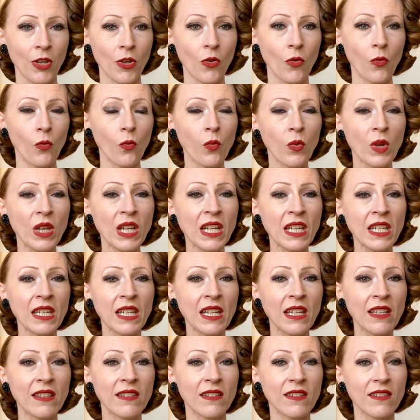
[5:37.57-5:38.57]
we
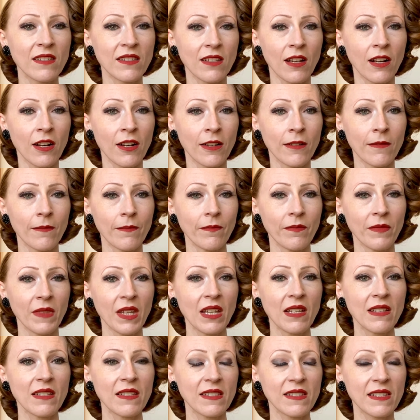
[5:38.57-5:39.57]
need to start
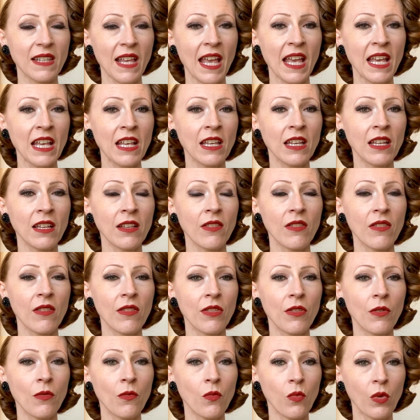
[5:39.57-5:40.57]
saying
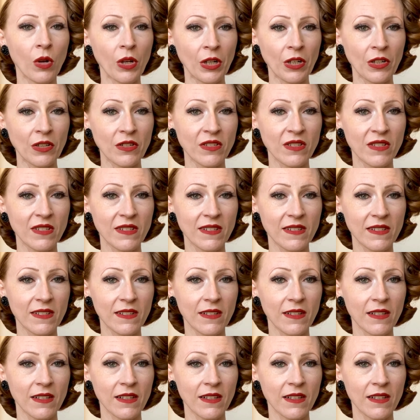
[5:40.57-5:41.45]
the words